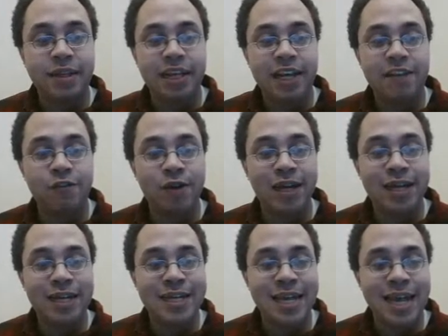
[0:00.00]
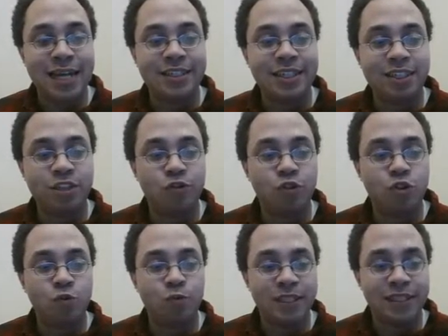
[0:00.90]
If white connects his
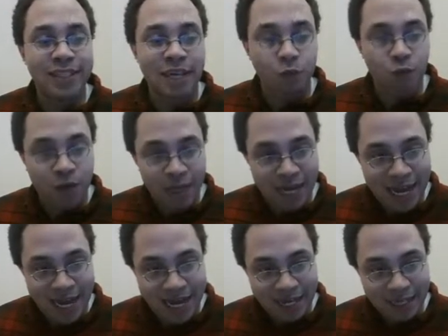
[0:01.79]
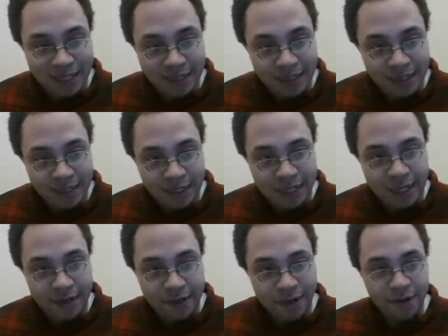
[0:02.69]
group, he's got one eye
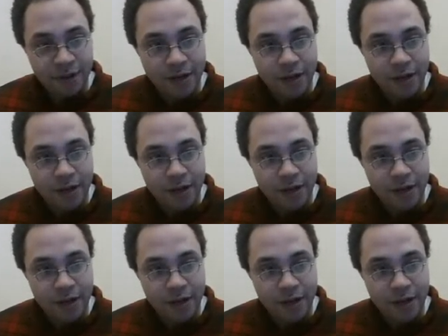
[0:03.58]
here,